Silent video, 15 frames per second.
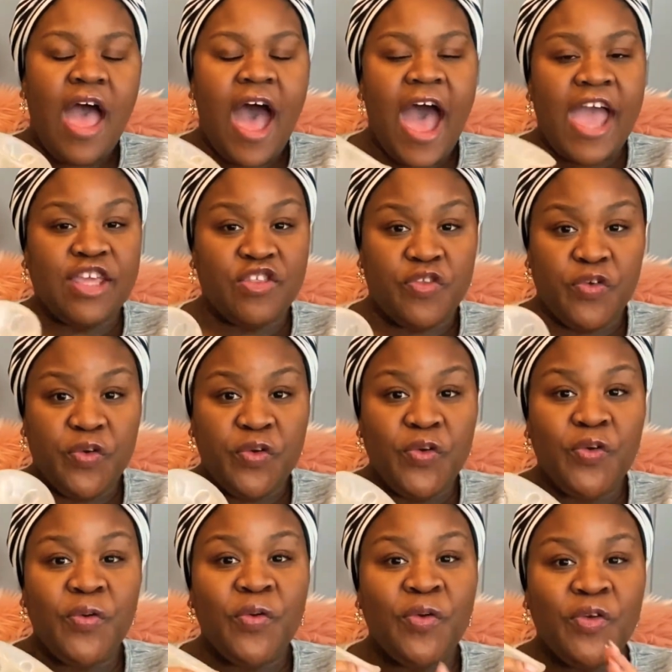I
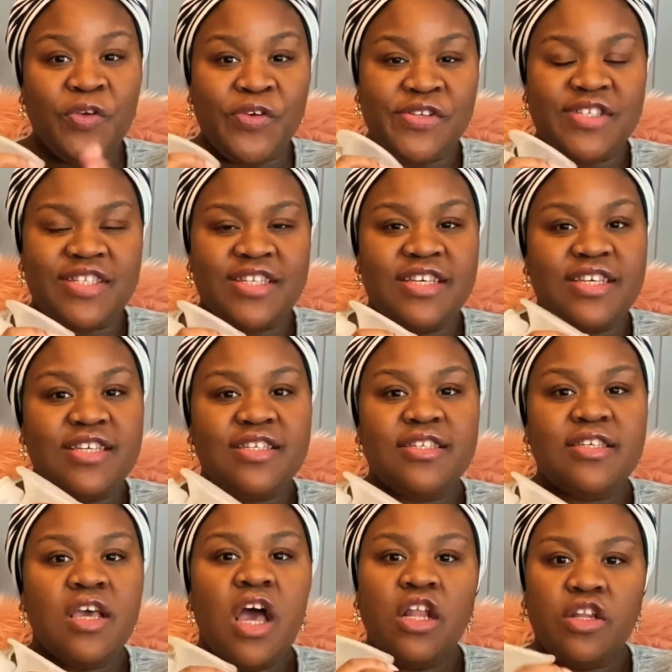do use this
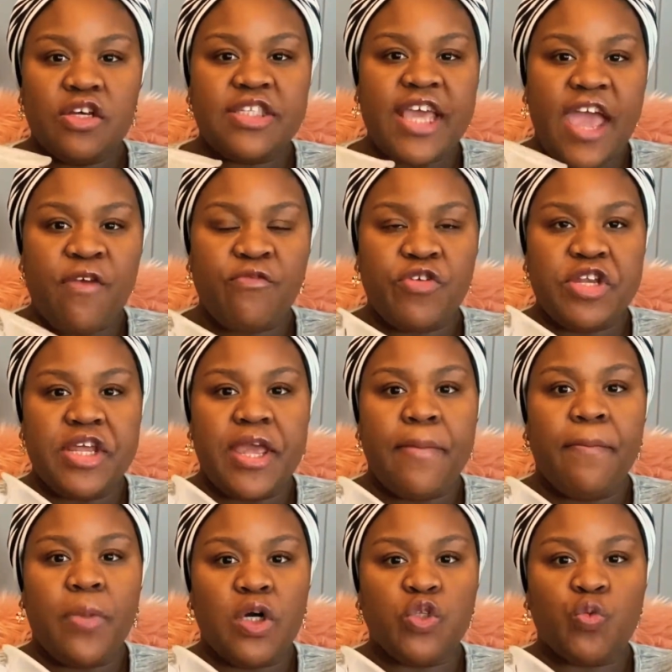not every day,
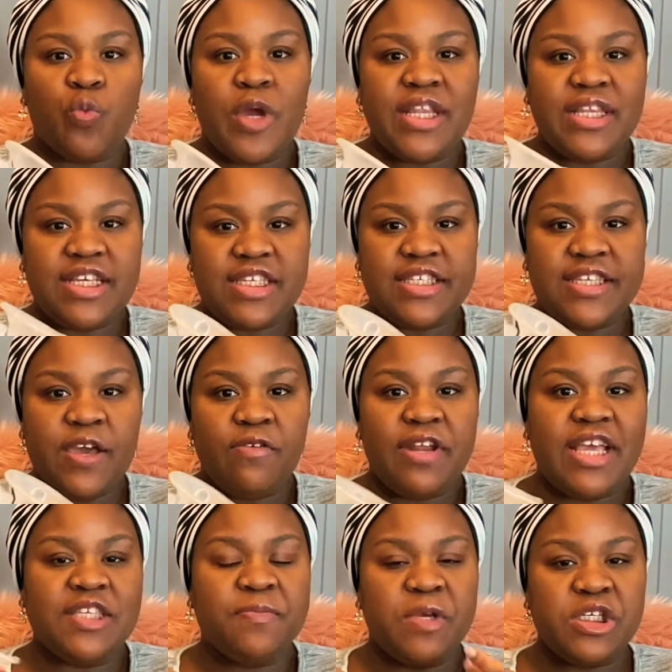but when necessarily,
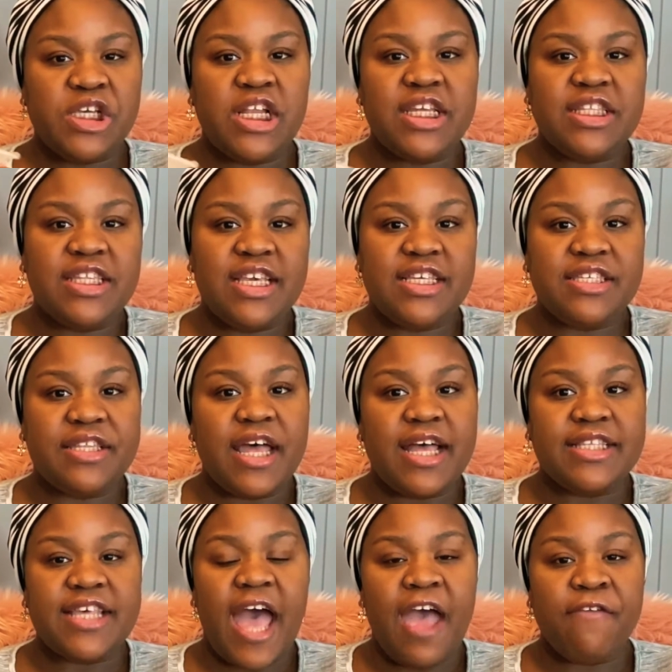especially days
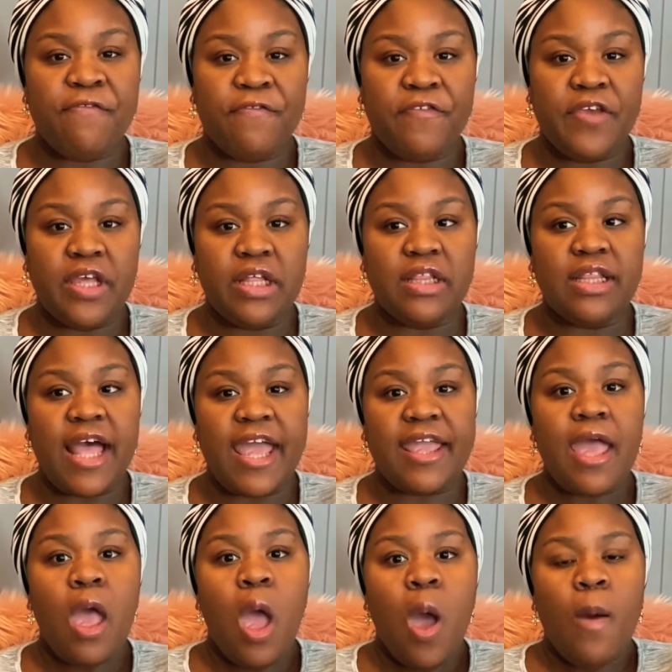that I feel like
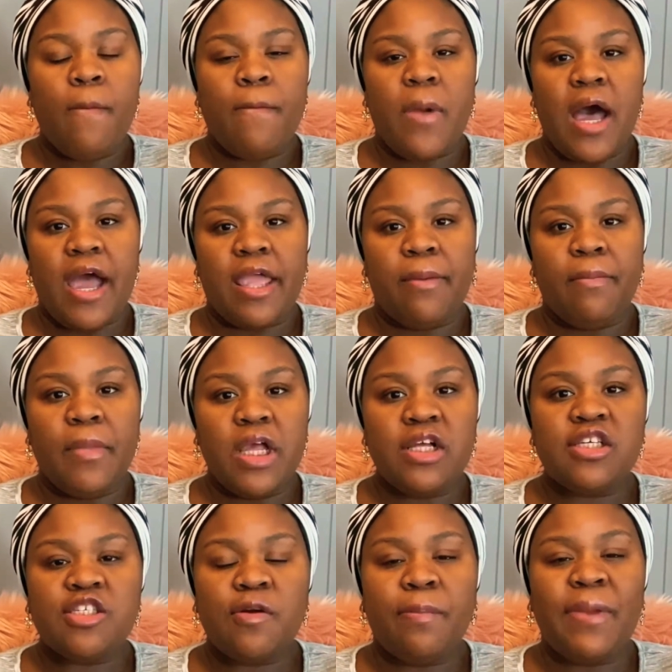my milk
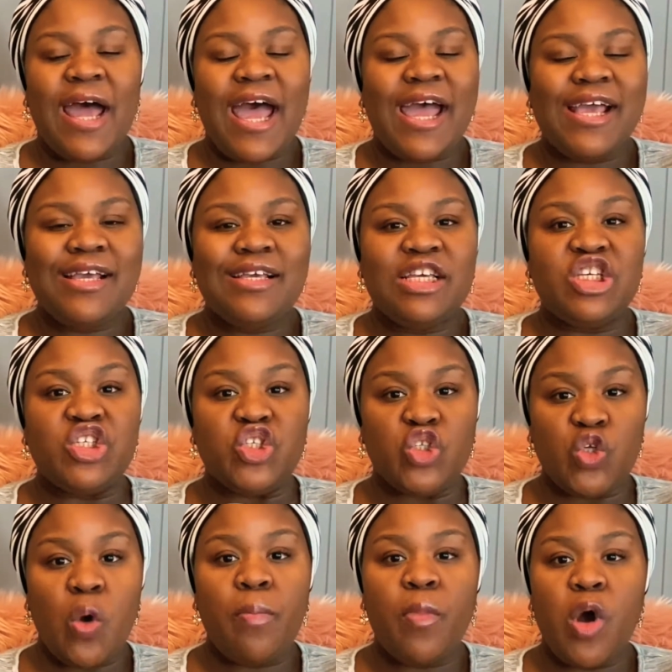supply is
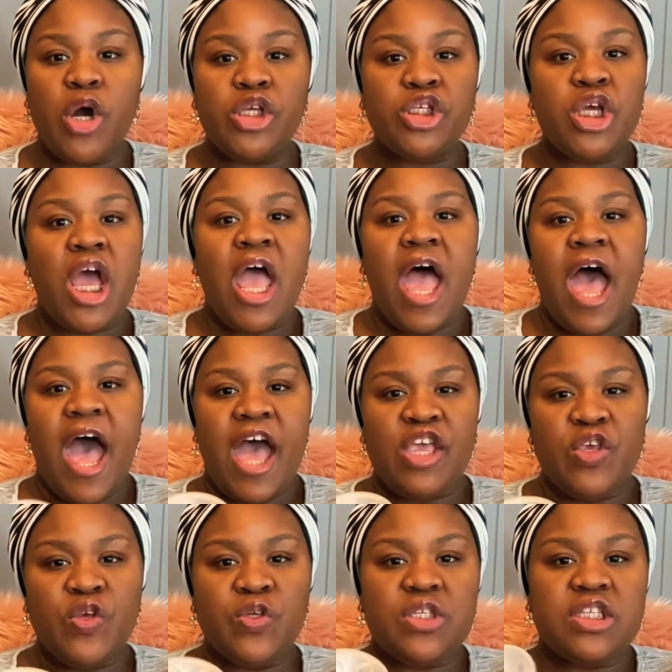so much, I
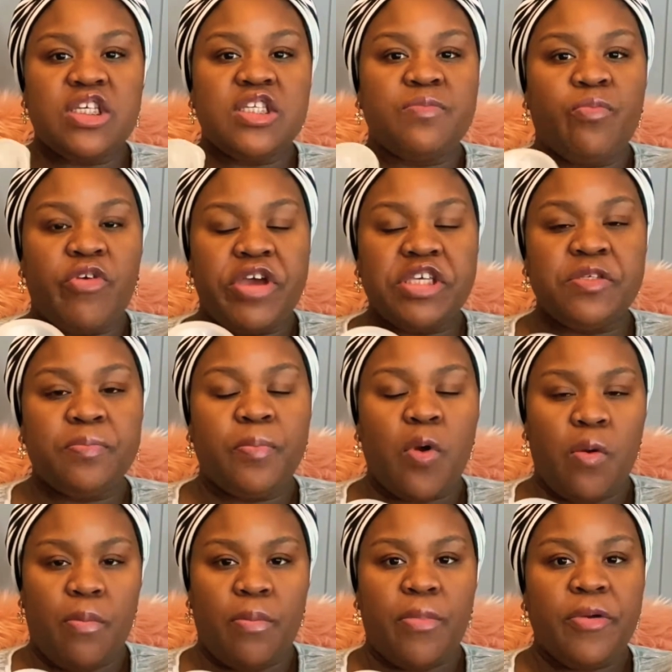use this breast
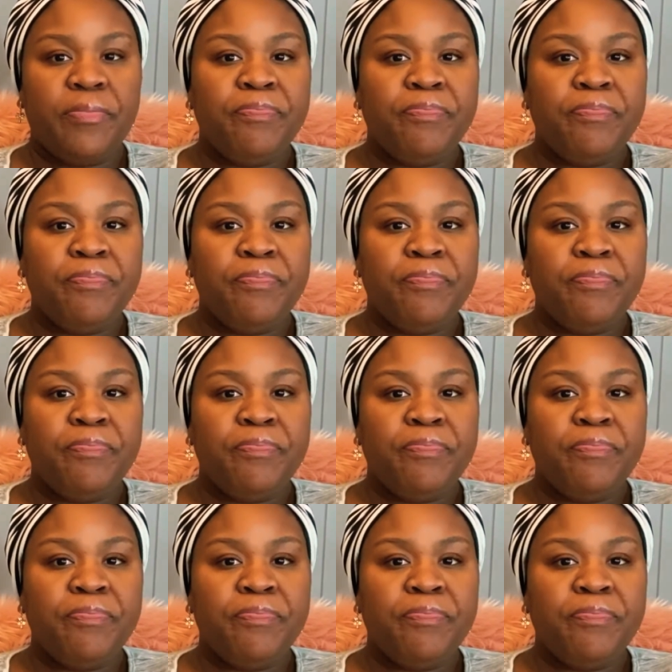pump.